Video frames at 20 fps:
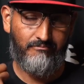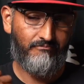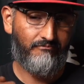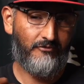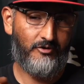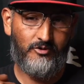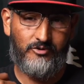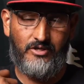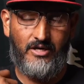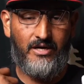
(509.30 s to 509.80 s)

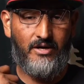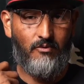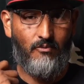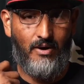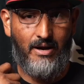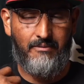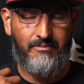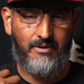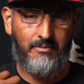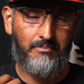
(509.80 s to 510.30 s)
You sign a
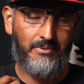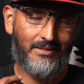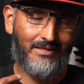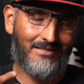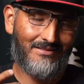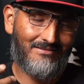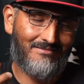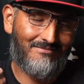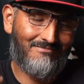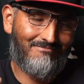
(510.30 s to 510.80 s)
waiver, but
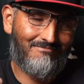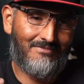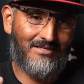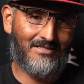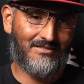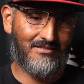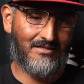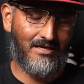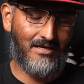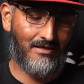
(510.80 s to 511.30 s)
that's
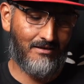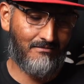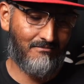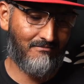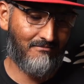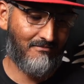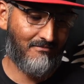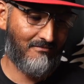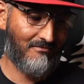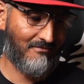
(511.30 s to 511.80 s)
not
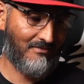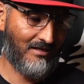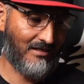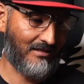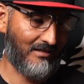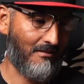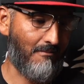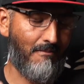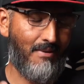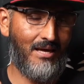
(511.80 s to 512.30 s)

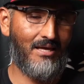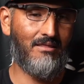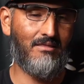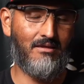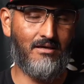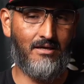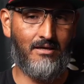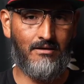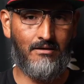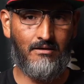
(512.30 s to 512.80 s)
like the main
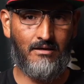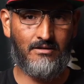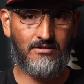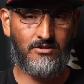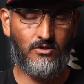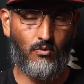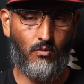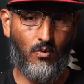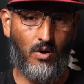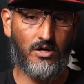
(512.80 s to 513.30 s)
thing. I
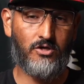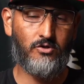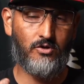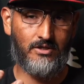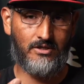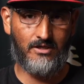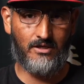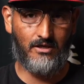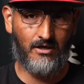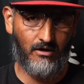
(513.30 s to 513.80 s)
still want you
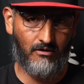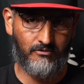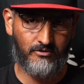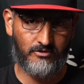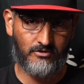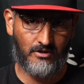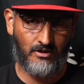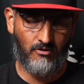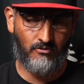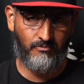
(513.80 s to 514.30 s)
to take care of
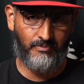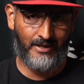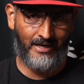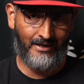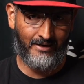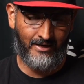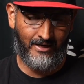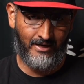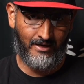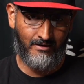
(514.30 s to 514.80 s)
yourself, but I
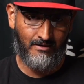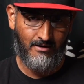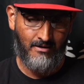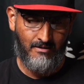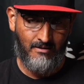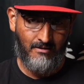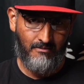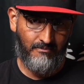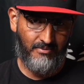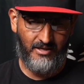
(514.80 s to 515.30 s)
can't
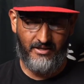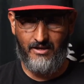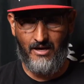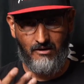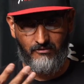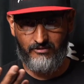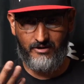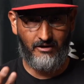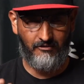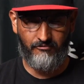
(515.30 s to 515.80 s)
be
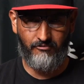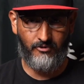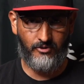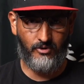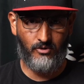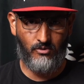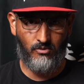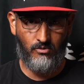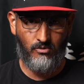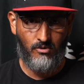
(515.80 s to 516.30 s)
out there for
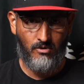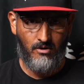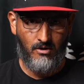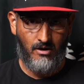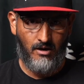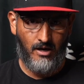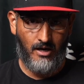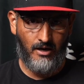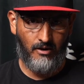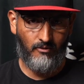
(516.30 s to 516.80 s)
you.
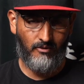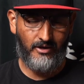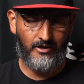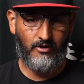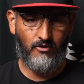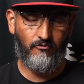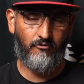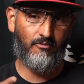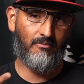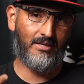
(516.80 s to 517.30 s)
I only
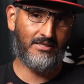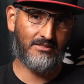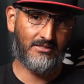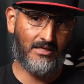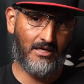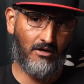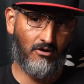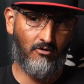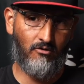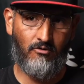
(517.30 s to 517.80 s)
know for
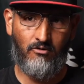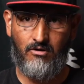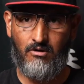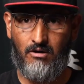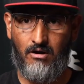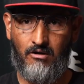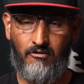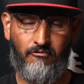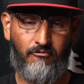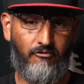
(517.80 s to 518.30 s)
myself,
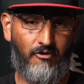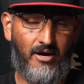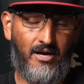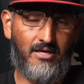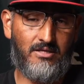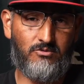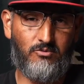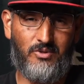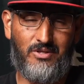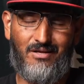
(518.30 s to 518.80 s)
our
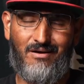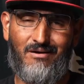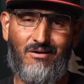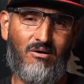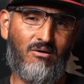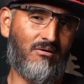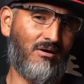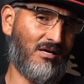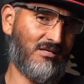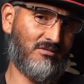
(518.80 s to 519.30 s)
friends. We've done
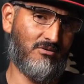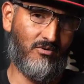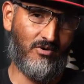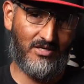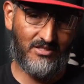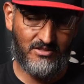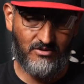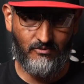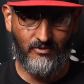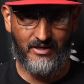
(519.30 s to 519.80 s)
all kinds of
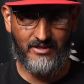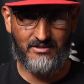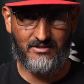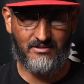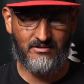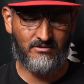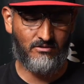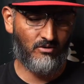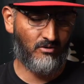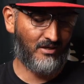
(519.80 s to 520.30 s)
crazy
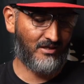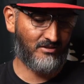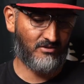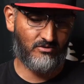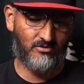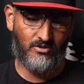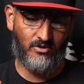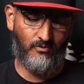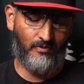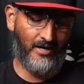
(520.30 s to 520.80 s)
races, all kinds
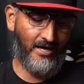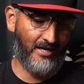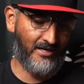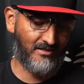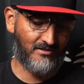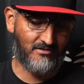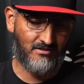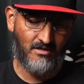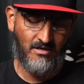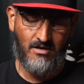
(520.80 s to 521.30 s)
of
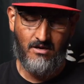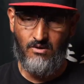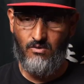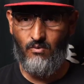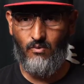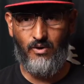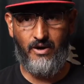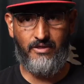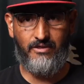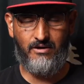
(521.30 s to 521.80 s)
terrains,
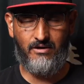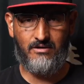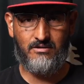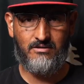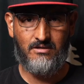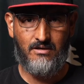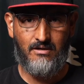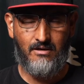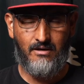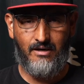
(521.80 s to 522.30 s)
weathers,
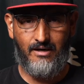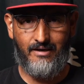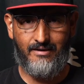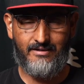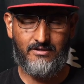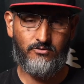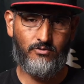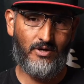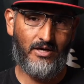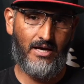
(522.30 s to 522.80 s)
and
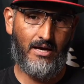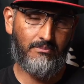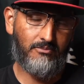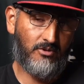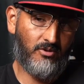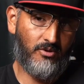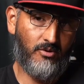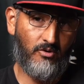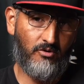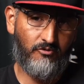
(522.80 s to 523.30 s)
it's really up
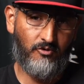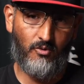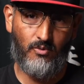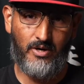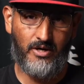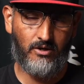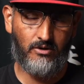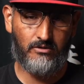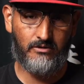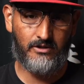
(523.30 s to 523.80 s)
to you if you
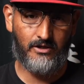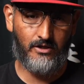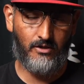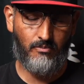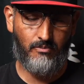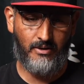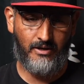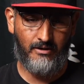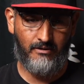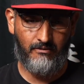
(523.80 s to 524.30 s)
want to continue.
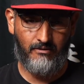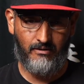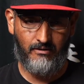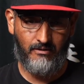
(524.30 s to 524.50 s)
But